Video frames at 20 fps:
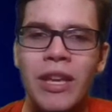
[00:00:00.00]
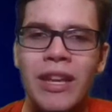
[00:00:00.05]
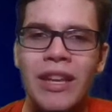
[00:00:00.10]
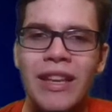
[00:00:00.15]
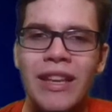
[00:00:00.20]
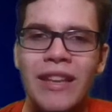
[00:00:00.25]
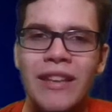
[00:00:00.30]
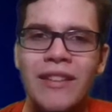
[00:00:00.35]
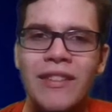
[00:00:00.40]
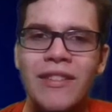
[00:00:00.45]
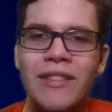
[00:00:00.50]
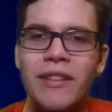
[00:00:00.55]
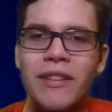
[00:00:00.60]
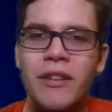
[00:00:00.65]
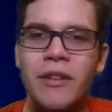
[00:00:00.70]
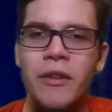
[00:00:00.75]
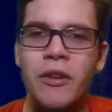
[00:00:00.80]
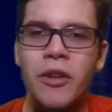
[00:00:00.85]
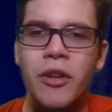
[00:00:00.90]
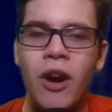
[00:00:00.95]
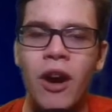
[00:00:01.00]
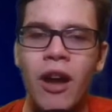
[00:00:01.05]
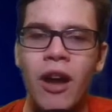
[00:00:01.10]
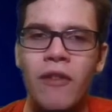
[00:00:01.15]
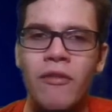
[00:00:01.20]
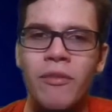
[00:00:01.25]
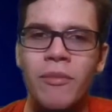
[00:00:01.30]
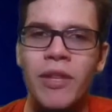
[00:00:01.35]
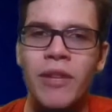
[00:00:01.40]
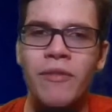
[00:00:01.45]
is
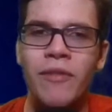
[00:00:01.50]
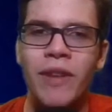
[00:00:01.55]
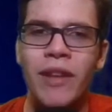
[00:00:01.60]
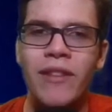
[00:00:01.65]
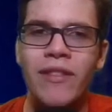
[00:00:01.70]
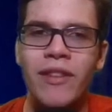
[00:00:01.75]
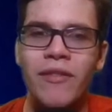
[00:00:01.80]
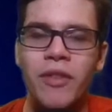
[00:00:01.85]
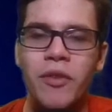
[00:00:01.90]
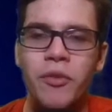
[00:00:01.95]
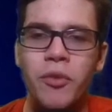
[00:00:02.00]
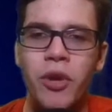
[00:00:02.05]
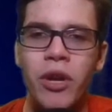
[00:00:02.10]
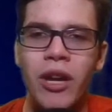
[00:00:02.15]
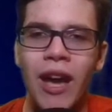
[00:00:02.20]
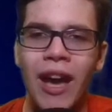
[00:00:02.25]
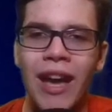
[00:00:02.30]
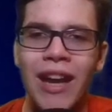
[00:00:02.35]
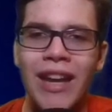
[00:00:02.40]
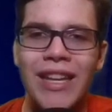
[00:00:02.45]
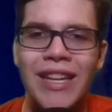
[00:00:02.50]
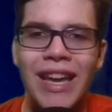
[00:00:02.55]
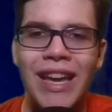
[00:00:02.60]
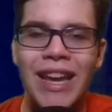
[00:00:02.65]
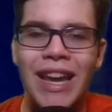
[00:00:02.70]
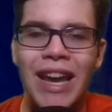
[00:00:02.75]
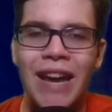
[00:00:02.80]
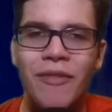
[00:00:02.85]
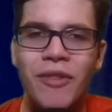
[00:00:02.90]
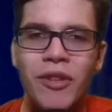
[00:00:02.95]
gone from the defense of the rook on
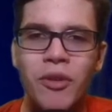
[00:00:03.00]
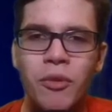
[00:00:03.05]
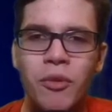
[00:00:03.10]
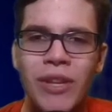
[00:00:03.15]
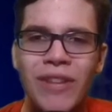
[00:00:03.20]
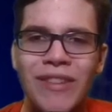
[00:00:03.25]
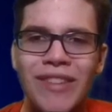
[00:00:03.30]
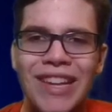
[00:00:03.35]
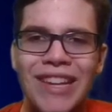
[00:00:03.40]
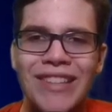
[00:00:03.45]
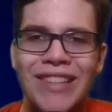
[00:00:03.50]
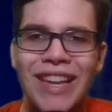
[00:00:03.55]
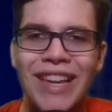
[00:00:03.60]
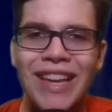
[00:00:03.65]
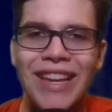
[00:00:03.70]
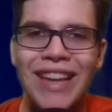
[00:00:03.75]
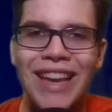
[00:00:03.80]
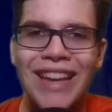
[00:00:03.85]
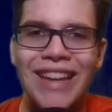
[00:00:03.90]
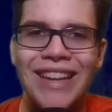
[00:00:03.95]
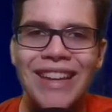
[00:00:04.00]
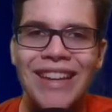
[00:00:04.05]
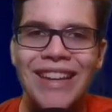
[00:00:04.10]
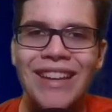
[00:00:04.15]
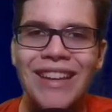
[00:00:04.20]
a8 after queen takes a8.